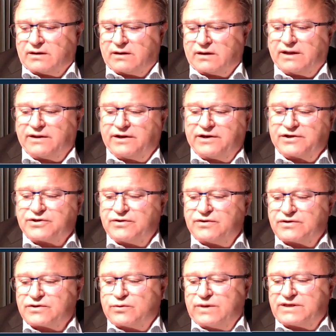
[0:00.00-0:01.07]
And then as soon
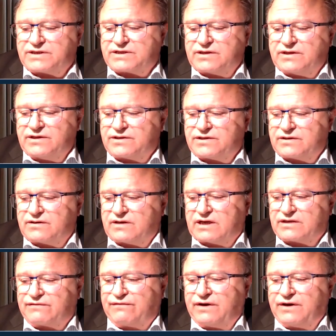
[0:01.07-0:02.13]
as the wet season
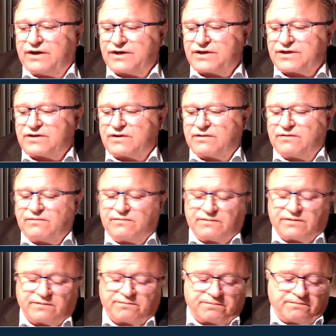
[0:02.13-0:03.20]
has finished,
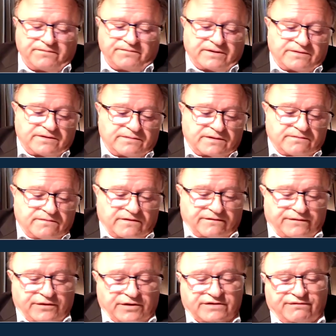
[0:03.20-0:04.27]
the
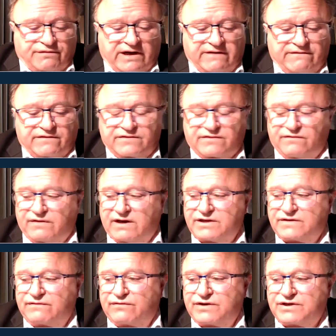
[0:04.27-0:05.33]
first
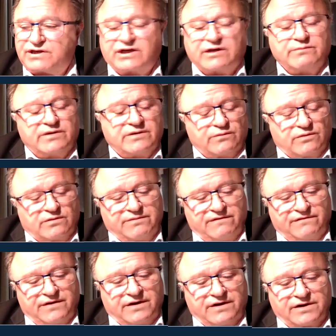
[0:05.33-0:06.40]
phase of resettlement will be
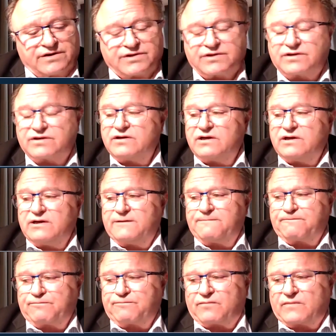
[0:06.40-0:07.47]
finished,
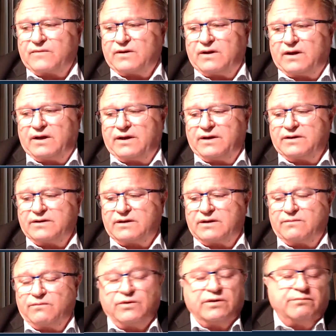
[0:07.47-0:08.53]
and
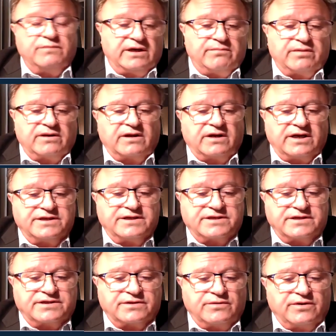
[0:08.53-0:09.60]
we'll mobilize
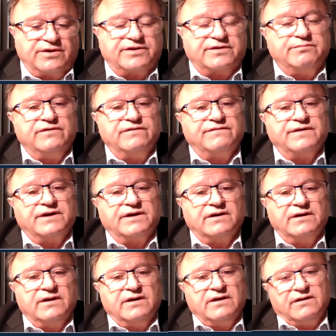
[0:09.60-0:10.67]
into earth
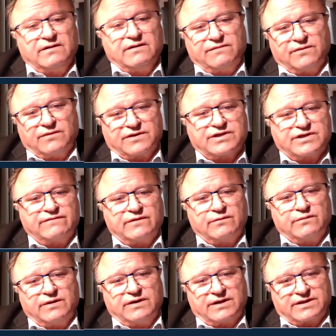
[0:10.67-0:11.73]
moving for the
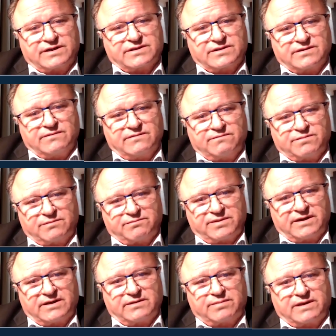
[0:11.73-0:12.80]
civil works to
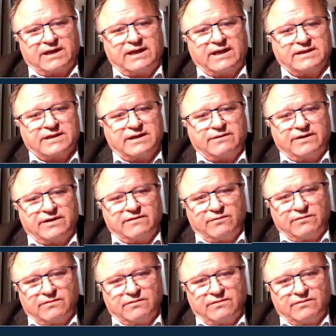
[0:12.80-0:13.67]
prepare the plant area,